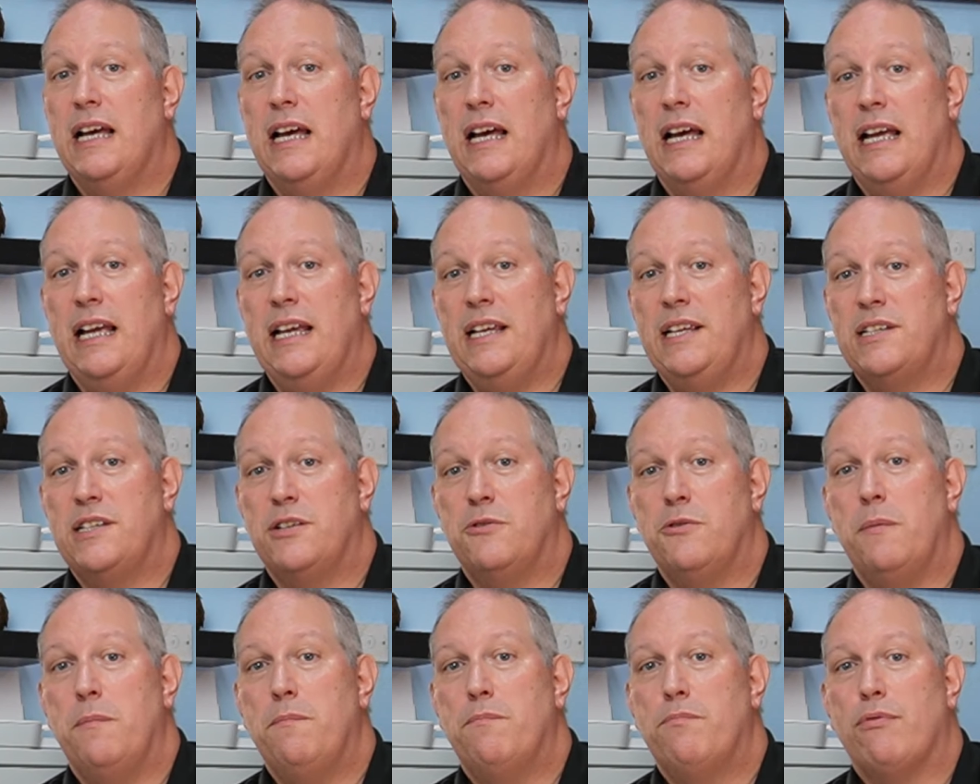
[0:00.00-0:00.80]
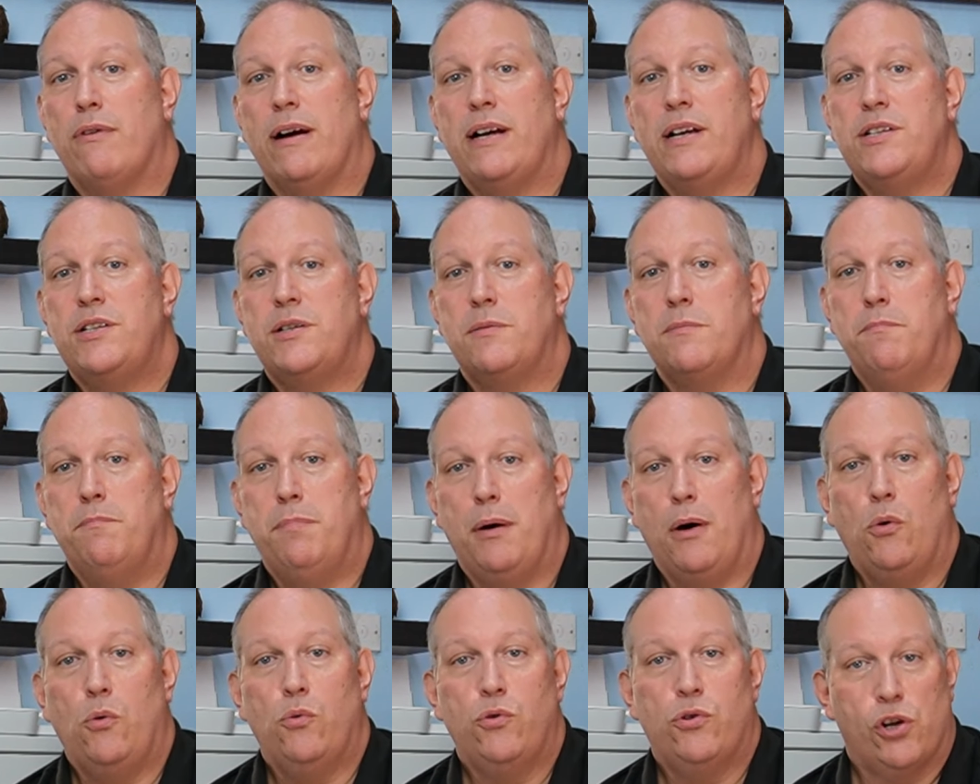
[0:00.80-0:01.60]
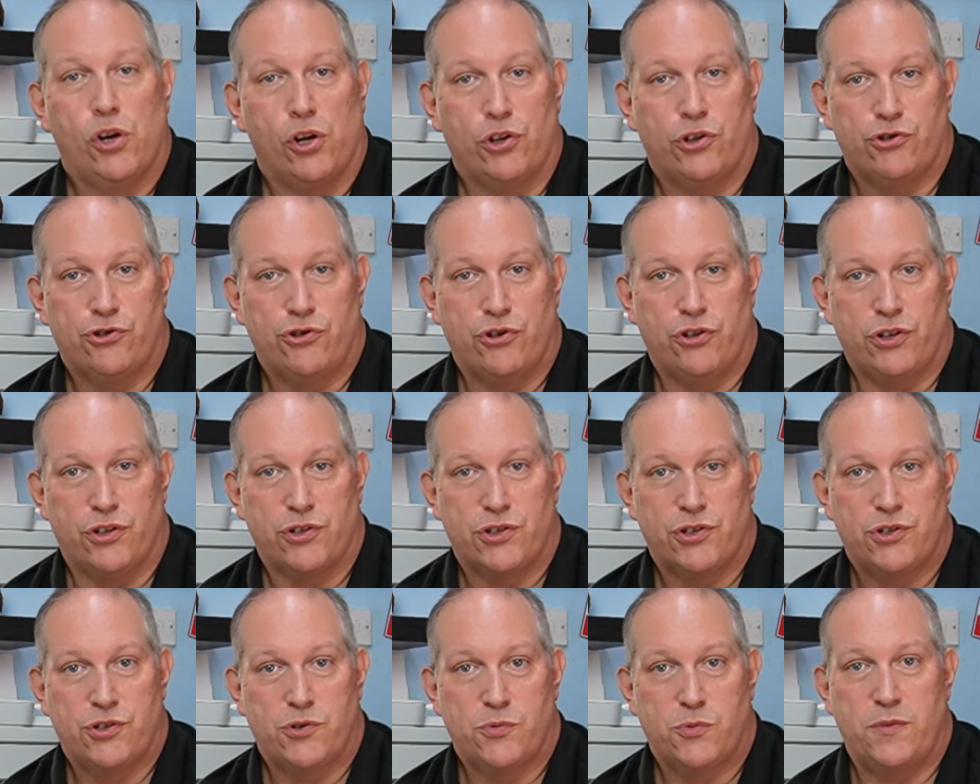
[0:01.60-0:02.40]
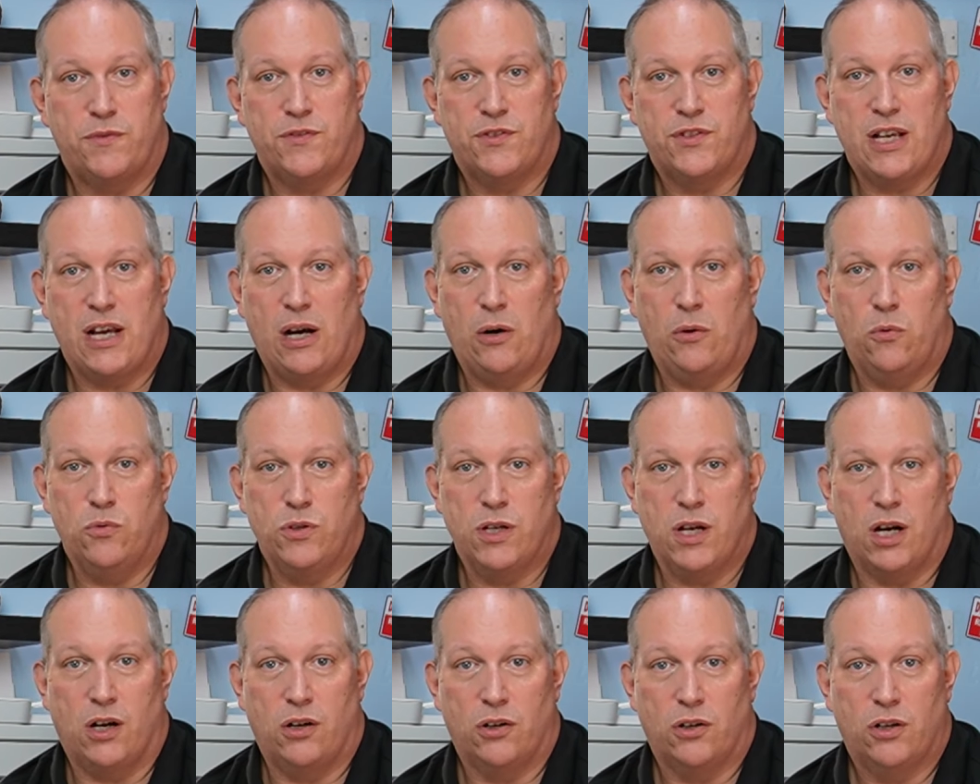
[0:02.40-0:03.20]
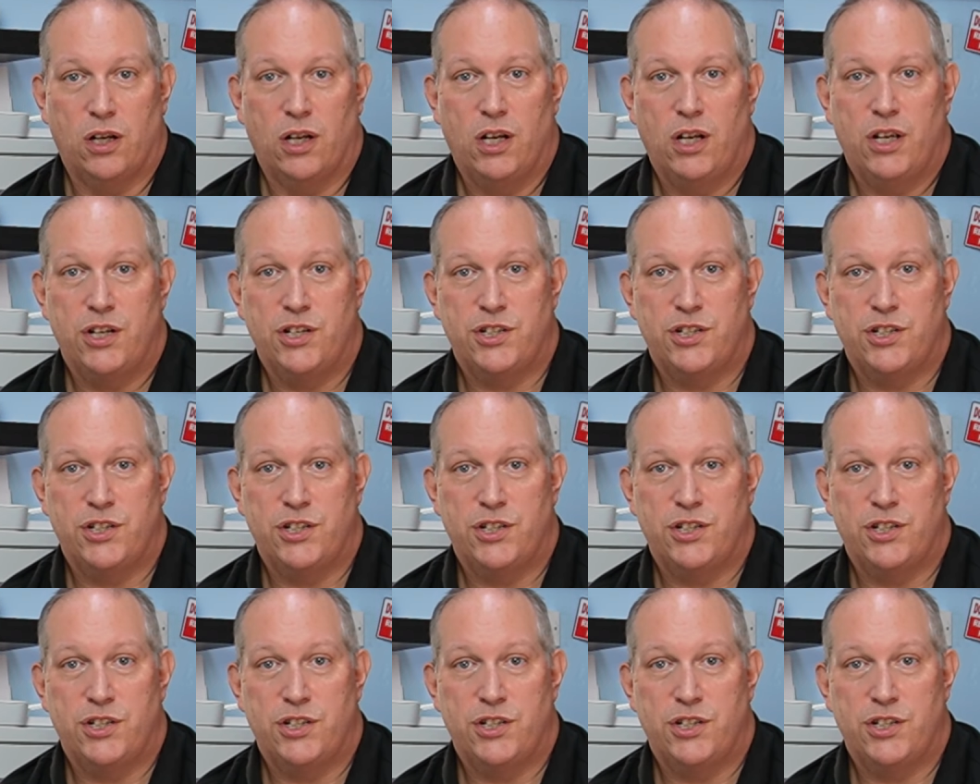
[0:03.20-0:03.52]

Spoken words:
is to embrace bold contrasts with subtle dark